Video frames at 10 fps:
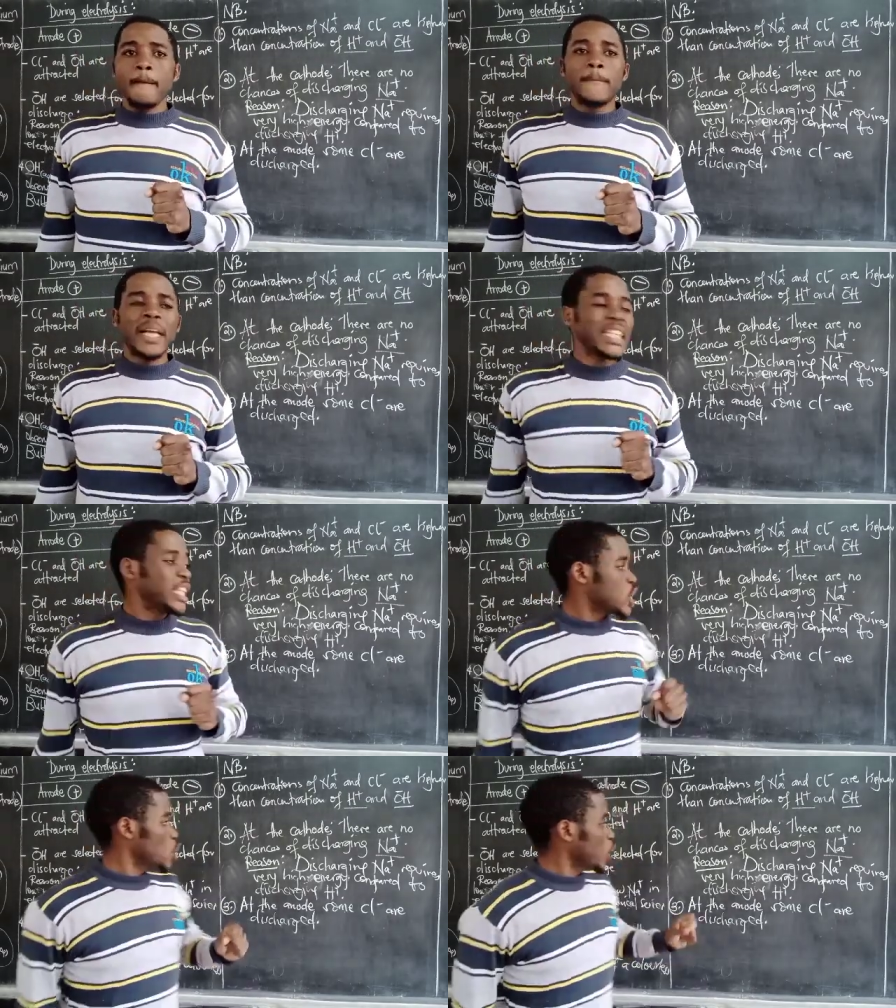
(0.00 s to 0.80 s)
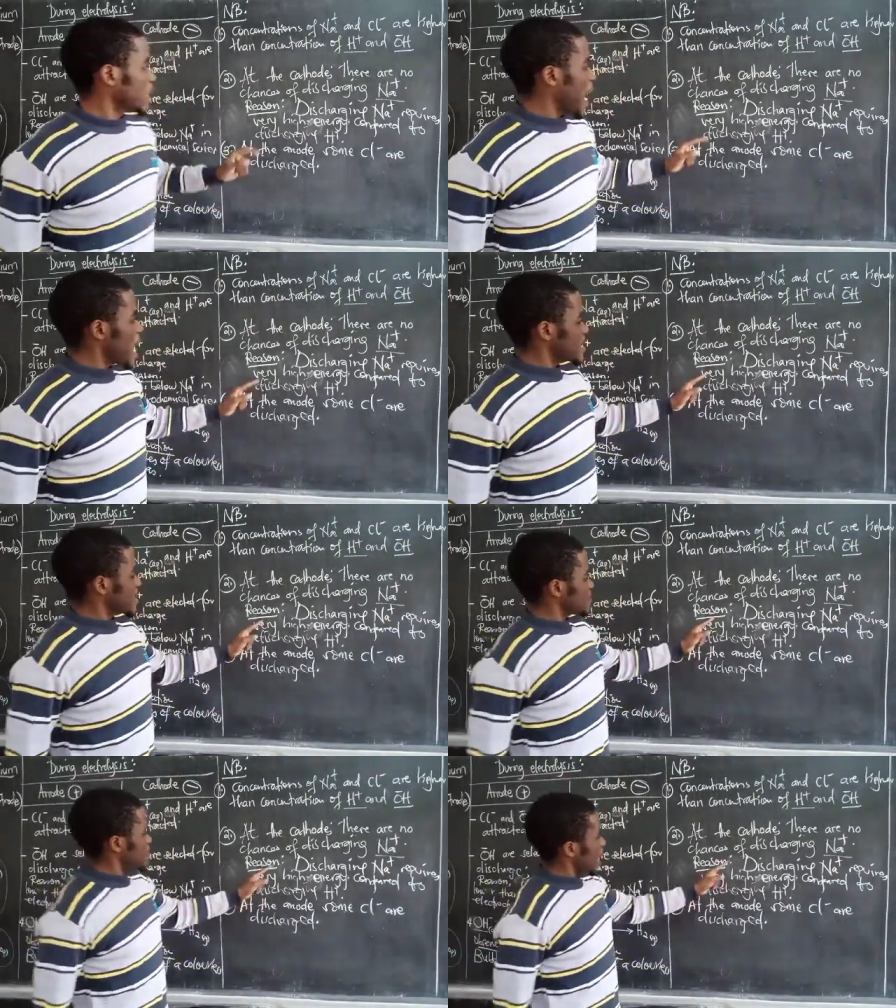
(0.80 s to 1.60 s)
but it is not
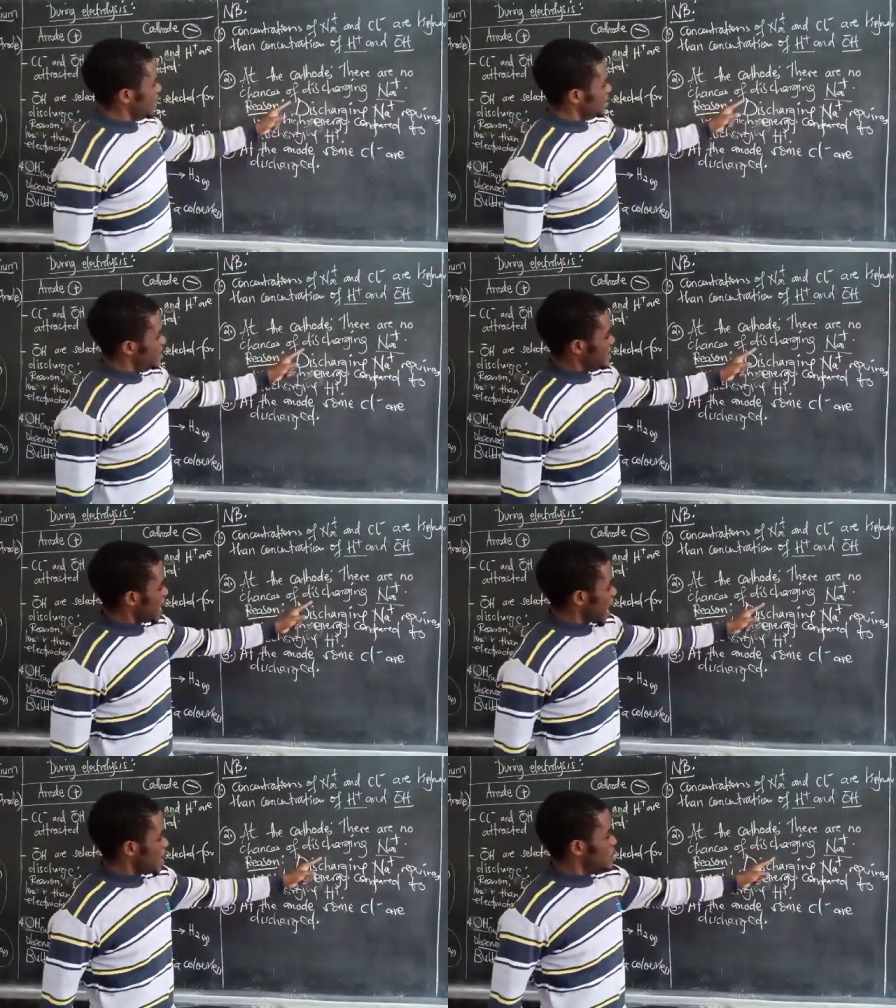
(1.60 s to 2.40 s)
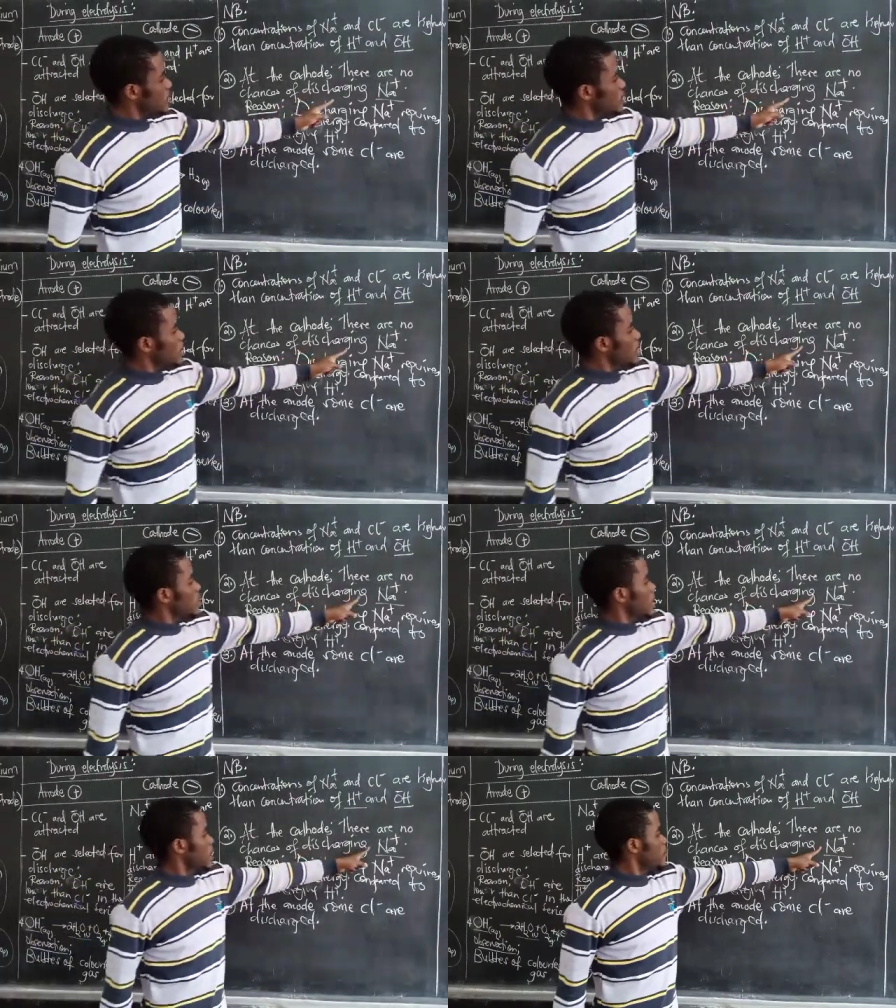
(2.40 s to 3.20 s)
as much as
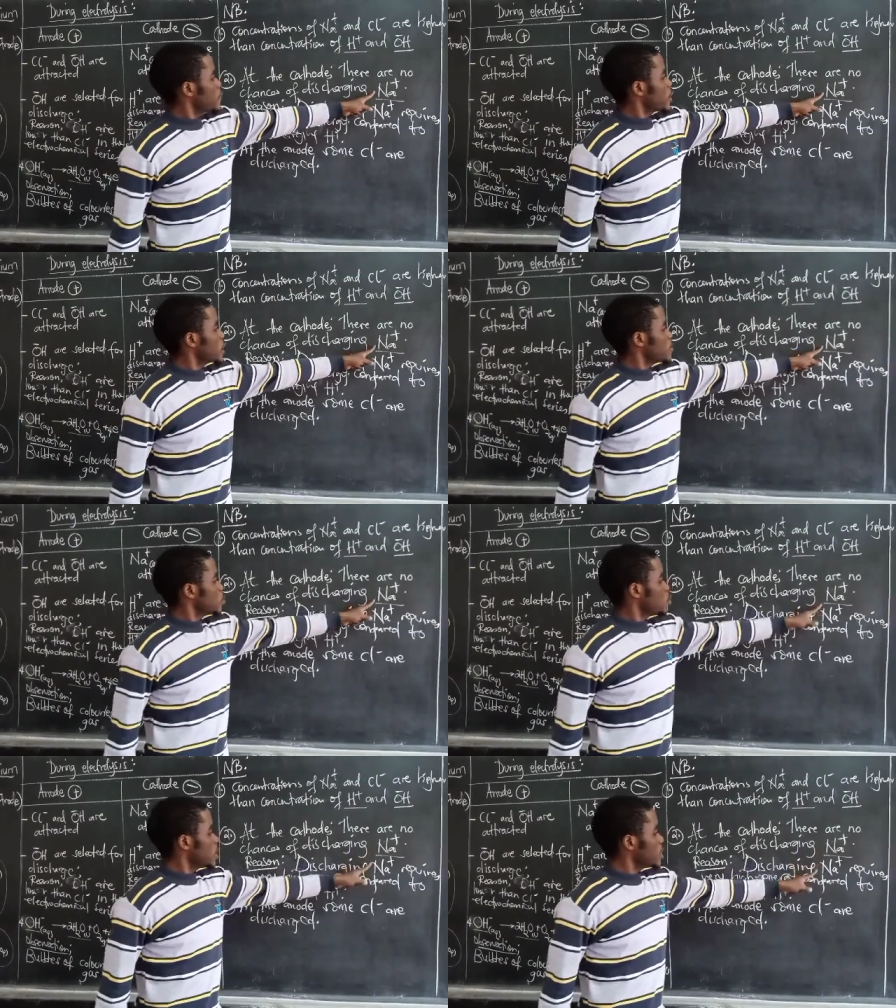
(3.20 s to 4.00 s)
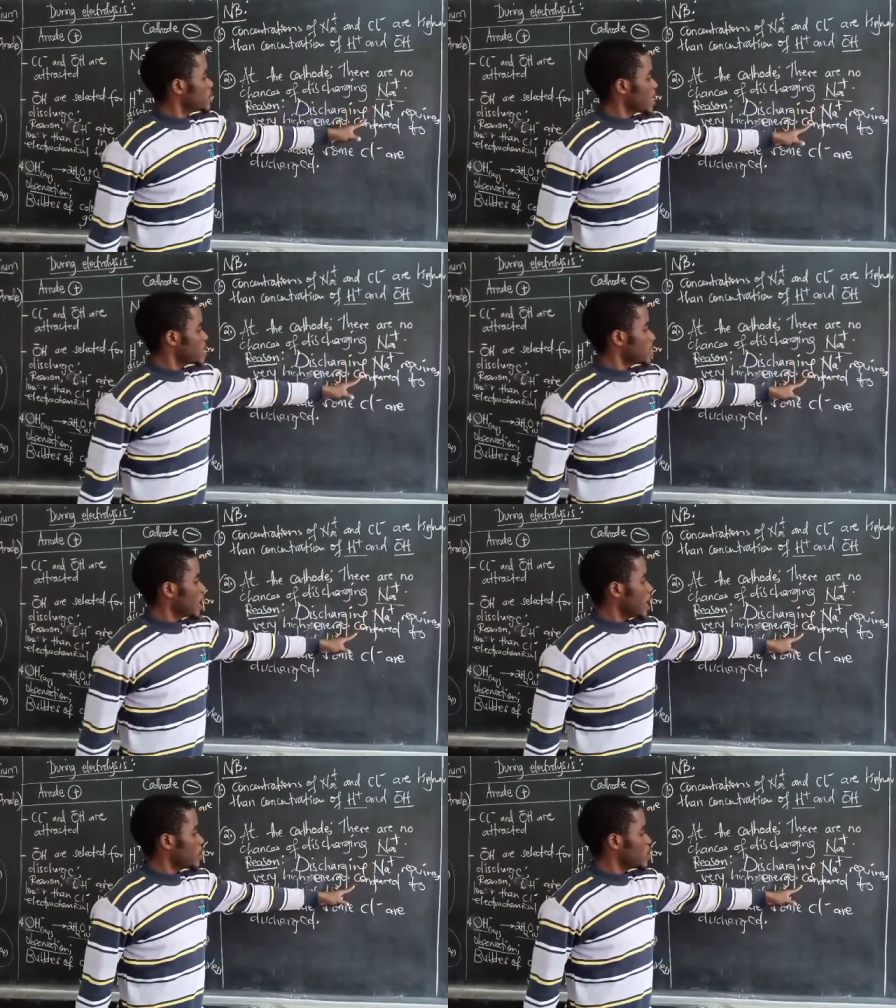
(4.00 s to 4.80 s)
the difference between
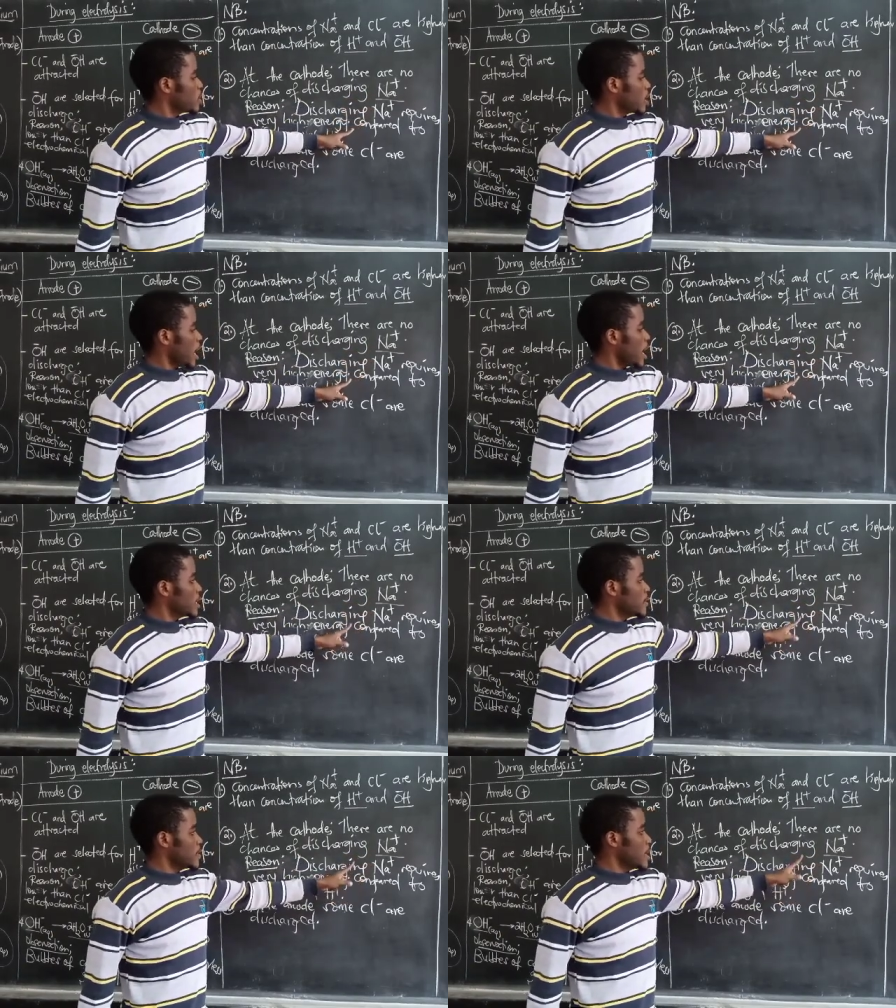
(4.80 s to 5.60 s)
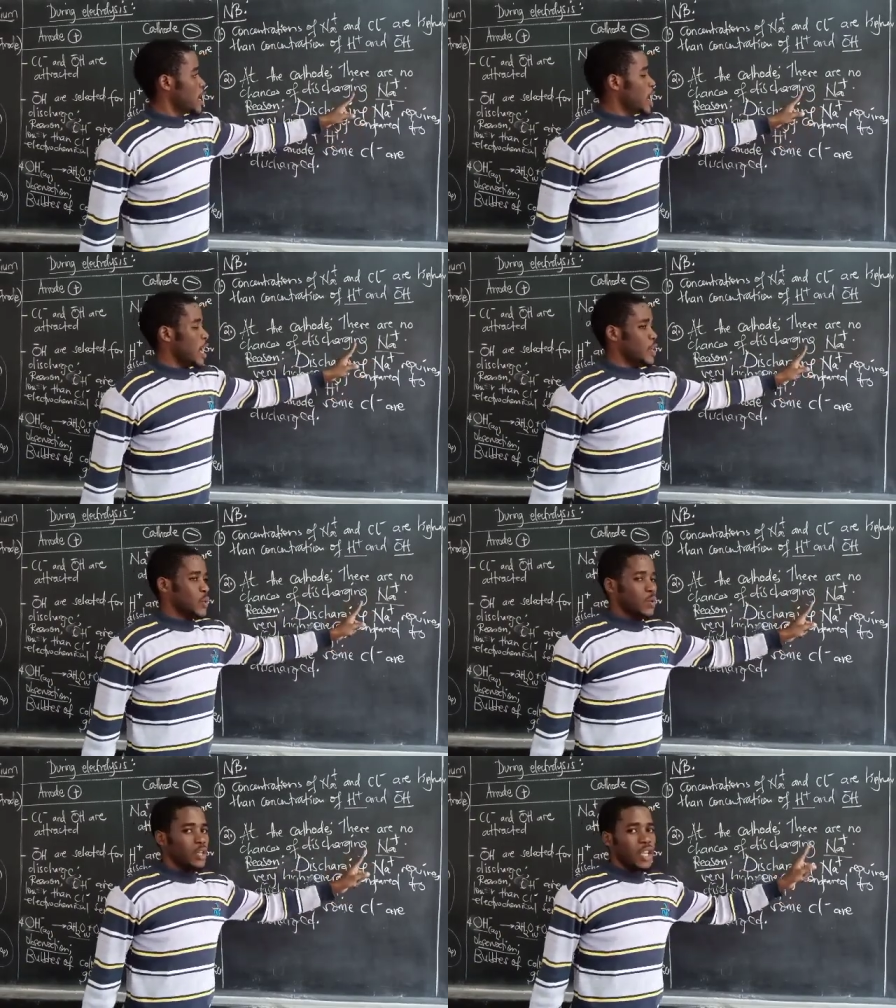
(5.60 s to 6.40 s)
discharging hydrogen ions and
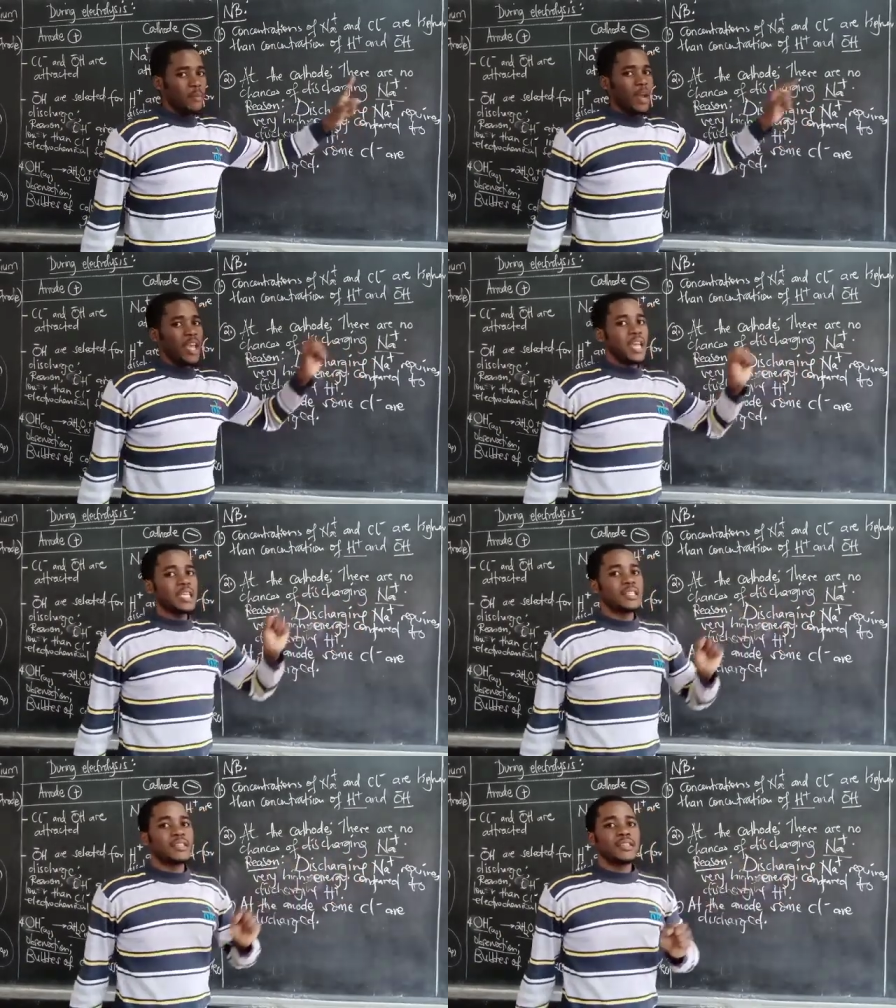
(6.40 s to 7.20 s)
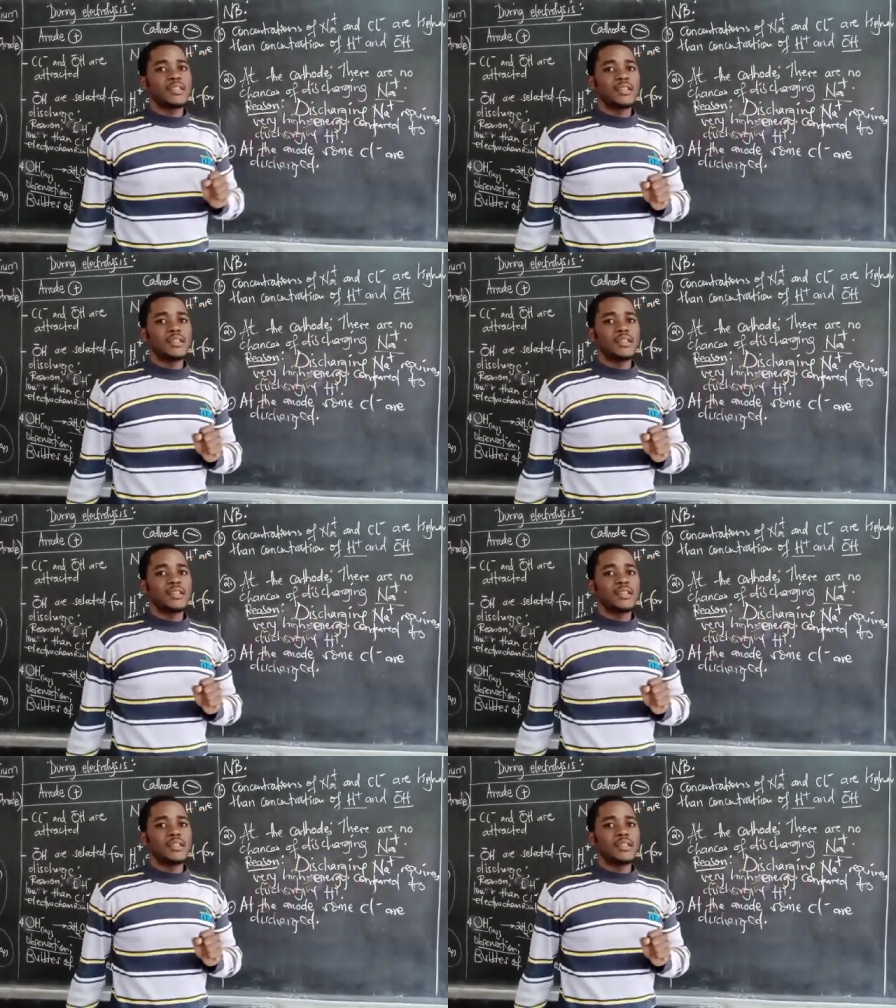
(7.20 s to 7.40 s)
sodium ions.